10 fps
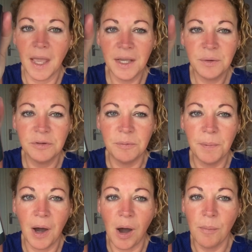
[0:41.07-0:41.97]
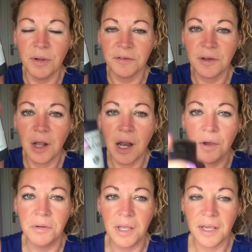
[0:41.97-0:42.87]
Acqua di Parma's
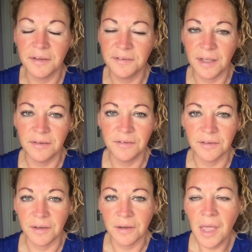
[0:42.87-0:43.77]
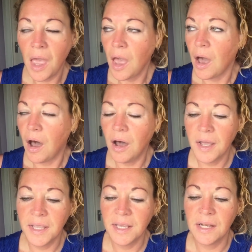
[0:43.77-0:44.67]
Colonia Essenza.
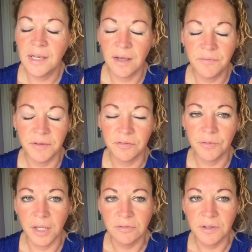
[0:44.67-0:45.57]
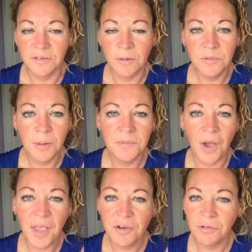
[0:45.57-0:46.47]
I love this fragrance. Sometimes
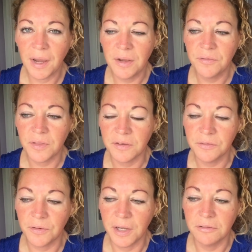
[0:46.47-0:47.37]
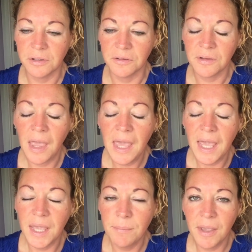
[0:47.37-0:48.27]
I crave this fragrance.
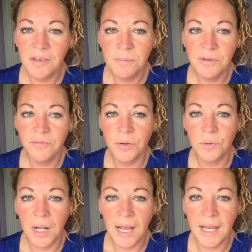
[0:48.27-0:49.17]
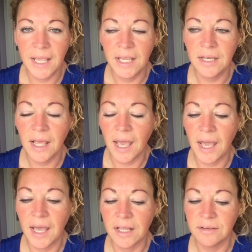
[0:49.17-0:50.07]
It makes me feel clean
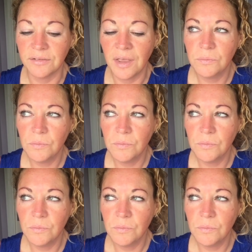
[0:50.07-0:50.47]
and